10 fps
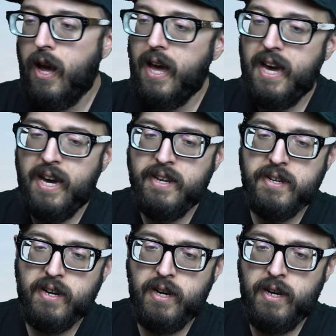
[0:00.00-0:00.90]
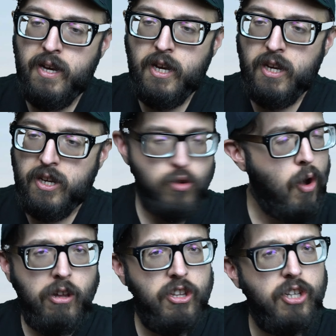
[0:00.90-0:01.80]
And they're
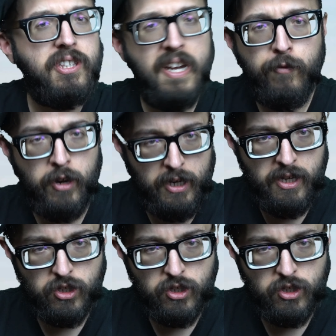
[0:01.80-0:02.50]
all a little different.